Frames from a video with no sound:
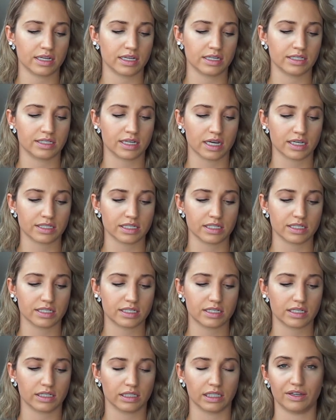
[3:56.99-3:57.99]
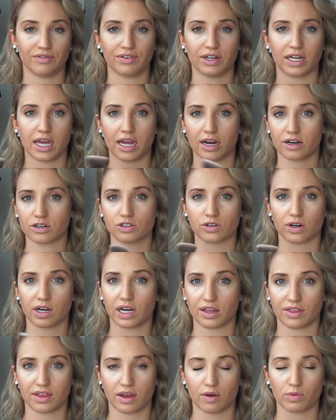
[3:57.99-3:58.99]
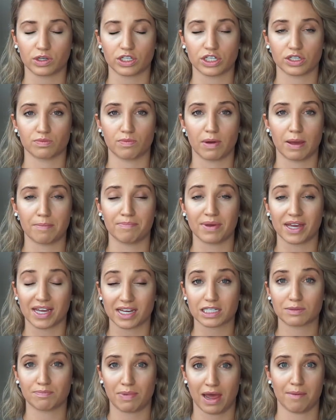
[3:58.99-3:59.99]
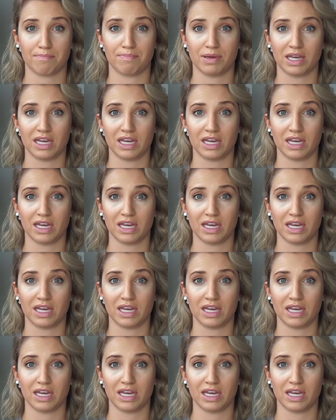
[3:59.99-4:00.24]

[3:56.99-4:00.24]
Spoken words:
it doesn't leave any hairs or anything, which is my biggest pet